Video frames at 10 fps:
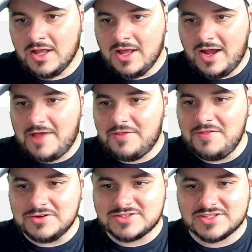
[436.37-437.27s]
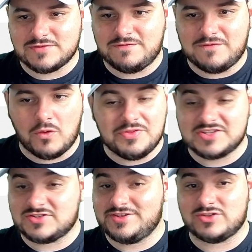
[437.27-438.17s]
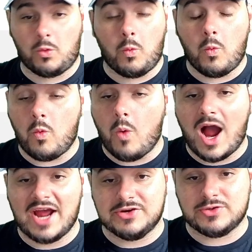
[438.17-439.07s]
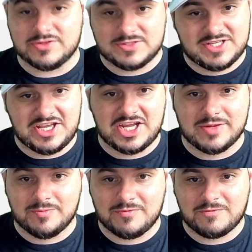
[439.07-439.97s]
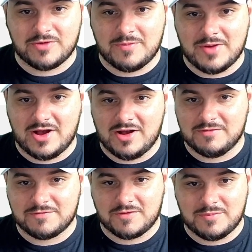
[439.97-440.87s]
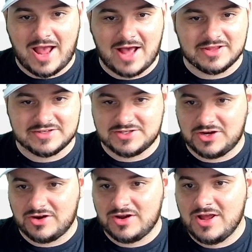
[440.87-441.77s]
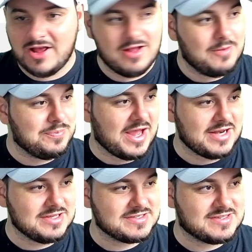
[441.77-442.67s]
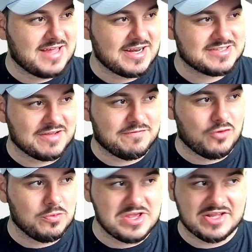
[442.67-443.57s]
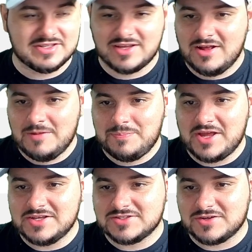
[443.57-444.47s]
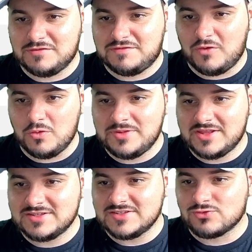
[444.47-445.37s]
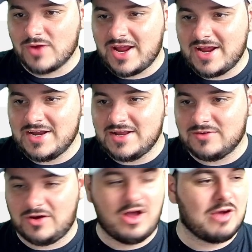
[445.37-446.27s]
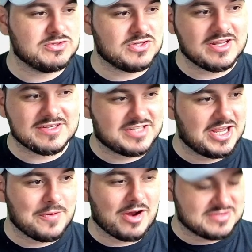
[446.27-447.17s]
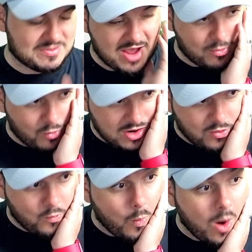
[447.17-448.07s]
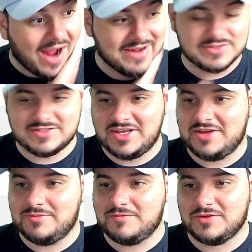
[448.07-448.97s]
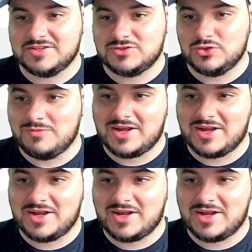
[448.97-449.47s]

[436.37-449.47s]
And then there's this wild team from Alex here. That is a Volbeat. That is Volbeat. This is Rain. I was looking at this team and I was like, man, what a wild team for this dude to make